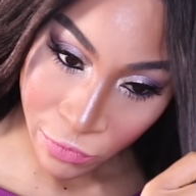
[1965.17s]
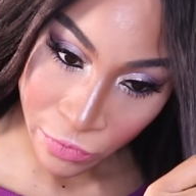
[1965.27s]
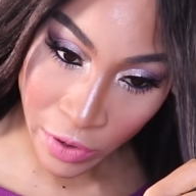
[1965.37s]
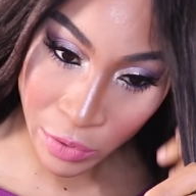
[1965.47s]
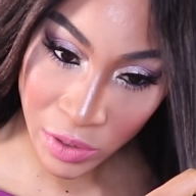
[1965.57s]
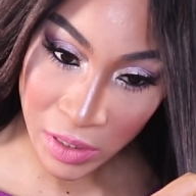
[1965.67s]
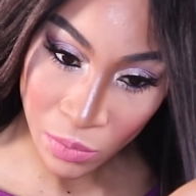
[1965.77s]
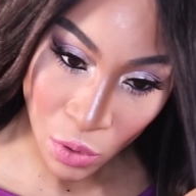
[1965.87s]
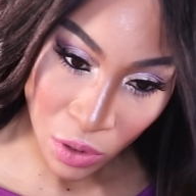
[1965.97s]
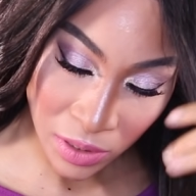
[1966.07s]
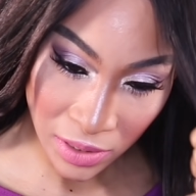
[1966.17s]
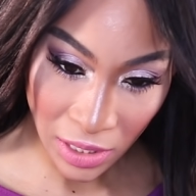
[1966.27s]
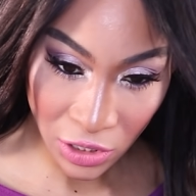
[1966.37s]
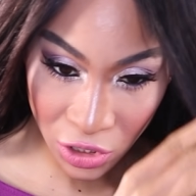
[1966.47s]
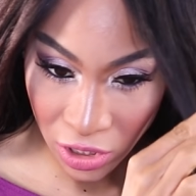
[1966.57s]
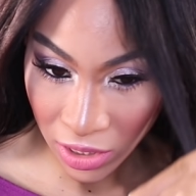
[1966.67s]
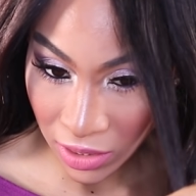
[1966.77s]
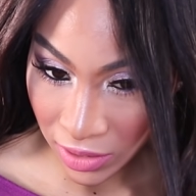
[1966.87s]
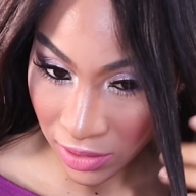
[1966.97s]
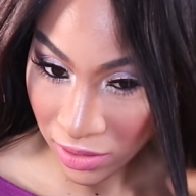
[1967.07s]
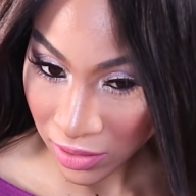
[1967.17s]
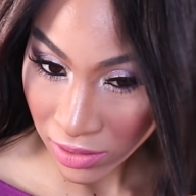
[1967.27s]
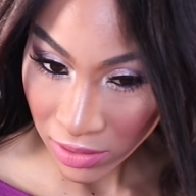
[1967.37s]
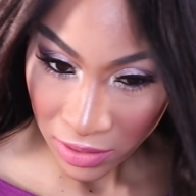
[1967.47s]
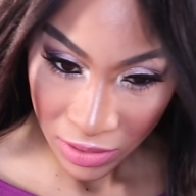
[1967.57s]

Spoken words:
very small sections.